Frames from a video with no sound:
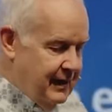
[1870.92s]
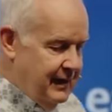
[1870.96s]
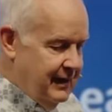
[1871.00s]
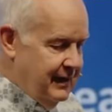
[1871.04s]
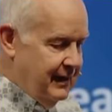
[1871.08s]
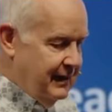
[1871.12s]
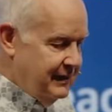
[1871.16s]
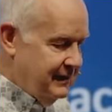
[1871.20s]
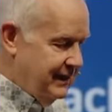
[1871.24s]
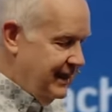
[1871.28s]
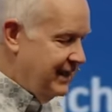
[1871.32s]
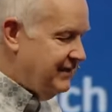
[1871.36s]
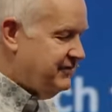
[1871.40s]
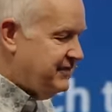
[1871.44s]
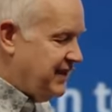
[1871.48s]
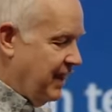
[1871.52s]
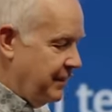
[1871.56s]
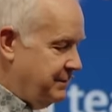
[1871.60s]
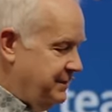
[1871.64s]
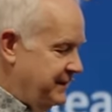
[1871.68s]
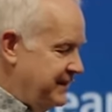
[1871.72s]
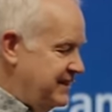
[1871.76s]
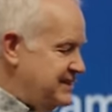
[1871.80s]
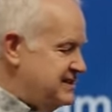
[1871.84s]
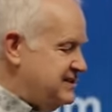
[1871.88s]
A lot of
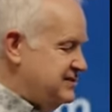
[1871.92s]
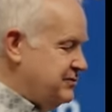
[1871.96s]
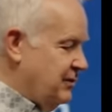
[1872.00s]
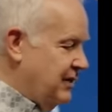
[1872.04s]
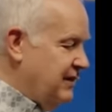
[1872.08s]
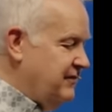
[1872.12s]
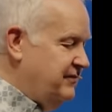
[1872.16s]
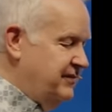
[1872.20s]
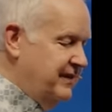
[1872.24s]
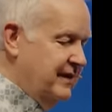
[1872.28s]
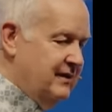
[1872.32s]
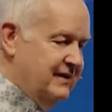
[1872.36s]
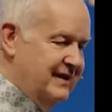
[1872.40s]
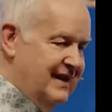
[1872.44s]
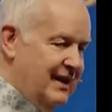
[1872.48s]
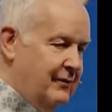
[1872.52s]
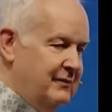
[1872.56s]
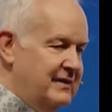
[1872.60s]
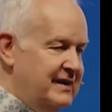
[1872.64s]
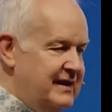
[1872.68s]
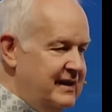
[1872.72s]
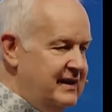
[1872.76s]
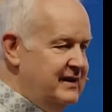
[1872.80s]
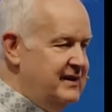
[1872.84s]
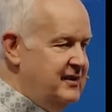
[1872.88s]
companies sort of feel, yeah,
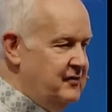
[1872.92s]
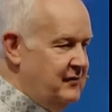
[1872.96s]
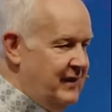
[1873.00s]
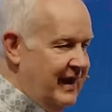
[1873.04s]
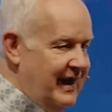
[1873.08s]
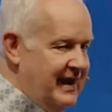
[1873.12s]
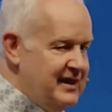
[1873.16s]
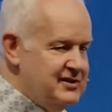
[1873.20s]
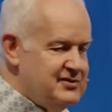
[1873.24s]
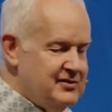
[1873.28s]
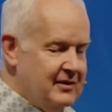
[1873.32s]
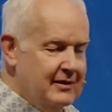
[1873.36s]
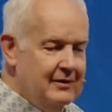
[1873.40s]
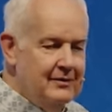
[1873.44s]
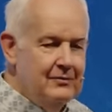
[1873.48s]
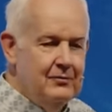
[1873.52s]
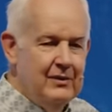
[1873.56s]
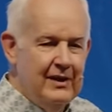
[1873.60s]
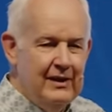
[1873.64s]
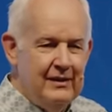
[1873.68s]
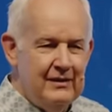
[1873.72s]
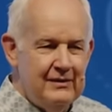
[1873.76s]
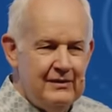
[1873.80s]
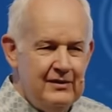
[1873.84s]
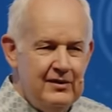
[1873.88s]
we need to do Agile.
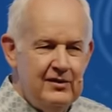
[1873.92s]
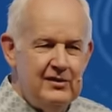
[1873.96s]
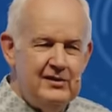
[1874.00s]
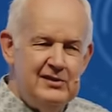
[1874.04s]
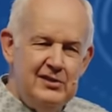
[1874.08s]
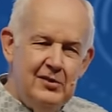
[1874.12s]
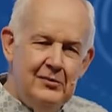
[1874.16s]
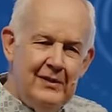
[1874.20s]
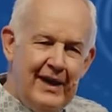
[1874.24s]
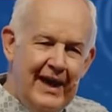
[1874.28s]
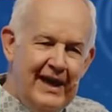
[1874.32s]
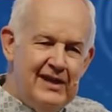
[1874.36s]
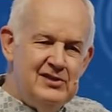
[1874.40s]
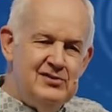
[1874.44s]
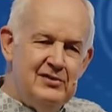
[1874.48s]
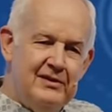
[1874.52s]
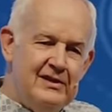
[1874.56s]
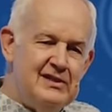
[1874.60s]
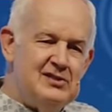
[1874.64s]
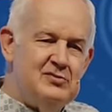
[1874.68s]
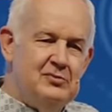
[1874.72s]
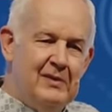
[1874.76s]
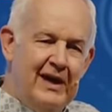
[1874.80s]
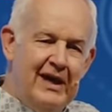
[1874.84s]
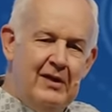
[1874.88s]
Well, you could do Agile
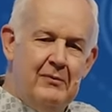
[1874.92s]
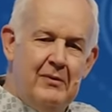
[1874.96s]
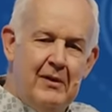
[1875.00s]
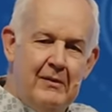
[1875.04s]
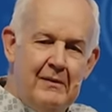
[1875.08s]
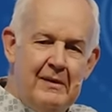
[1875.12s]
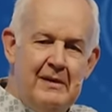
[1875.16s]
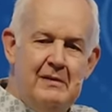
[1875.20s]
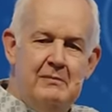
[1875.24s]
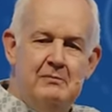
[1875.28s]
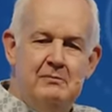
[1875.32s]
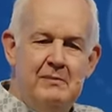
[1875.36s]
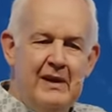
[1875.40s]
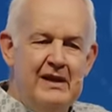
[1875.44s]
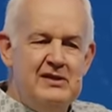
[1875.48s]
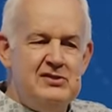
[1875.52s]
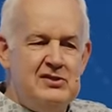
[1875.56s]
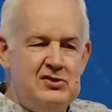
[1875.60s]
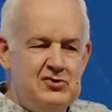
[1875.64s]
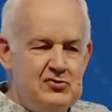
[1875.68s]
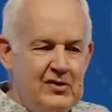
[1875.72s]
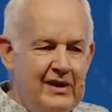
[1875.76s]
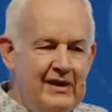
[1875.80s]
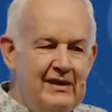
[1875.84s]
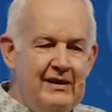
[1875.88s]
this way where we
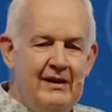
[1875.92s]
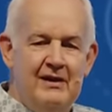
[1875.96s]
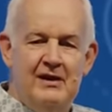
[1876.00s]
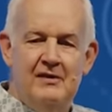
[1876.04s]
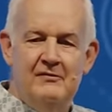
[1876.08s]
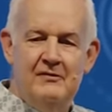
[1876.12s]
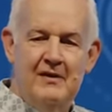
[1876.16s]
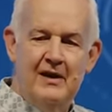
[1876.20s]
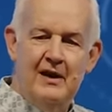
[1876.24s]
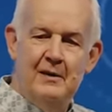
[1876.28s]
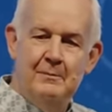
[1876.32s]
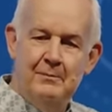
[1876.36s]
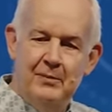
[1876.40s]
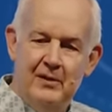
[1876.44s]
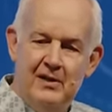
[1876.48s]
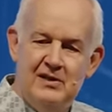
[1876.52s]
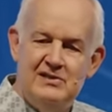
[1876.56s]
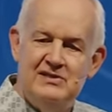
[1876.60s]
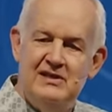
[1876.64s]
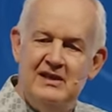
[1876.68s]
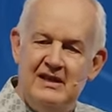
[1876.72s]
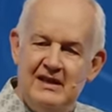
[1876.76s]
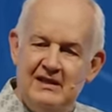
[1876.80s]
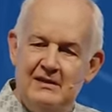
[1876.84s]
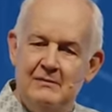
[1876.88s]
basically train our
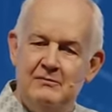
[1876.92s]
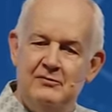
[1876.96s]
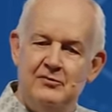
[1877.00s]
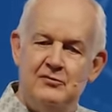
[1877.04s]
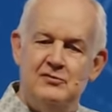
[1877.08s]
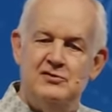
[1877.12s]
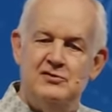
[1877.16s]
developers and get them through